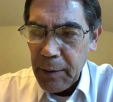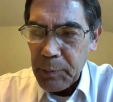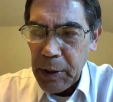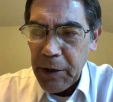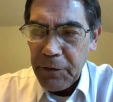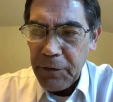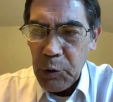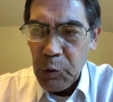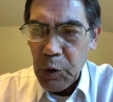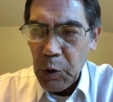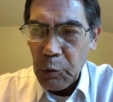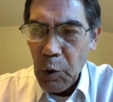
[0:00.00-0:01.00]
But if you
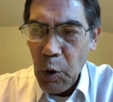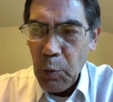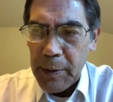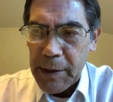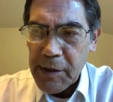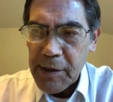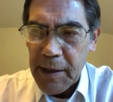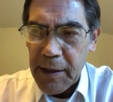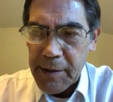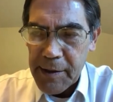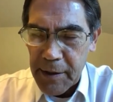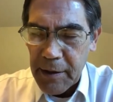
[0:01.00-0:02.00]
were a Roman
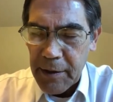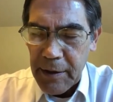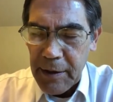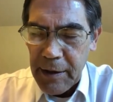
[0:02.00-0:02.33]
citizen,